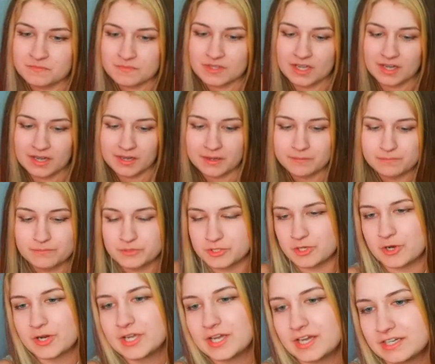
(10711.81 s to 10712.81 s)
Um,
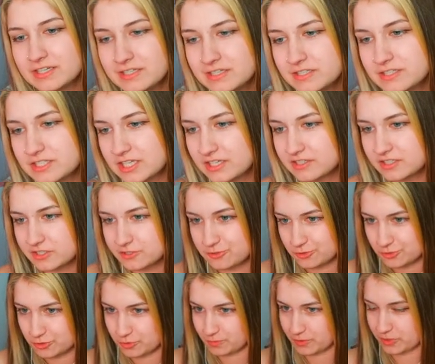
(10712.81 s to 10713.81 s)
sorry, I need to send a
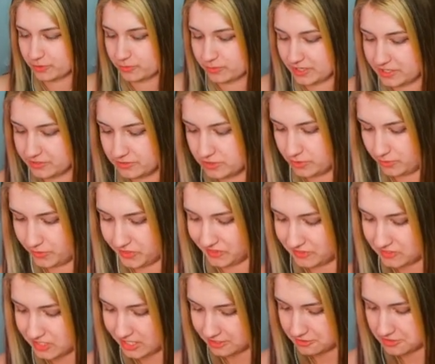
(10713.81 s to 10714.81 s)
super- I don't
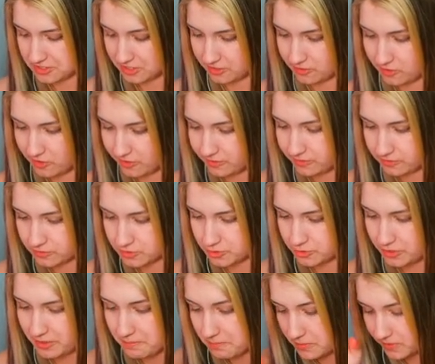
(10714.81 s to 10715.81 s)
like texting on
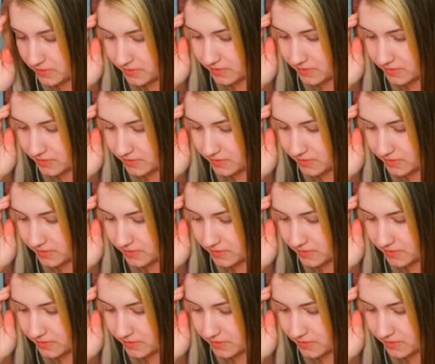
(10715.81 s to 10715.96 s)
stream, but